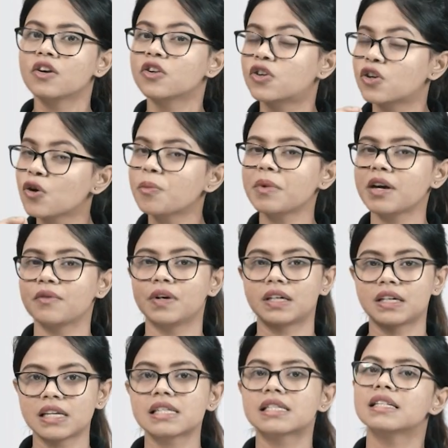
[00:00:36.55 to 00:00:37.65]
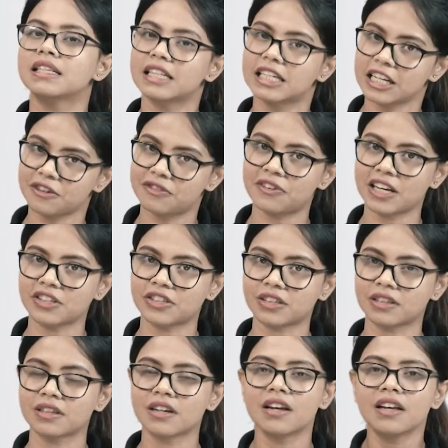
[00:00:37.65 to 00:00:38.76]
you may witness
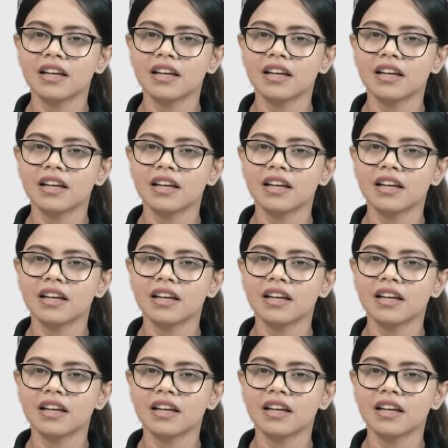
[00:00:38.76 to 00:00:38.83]
deflation.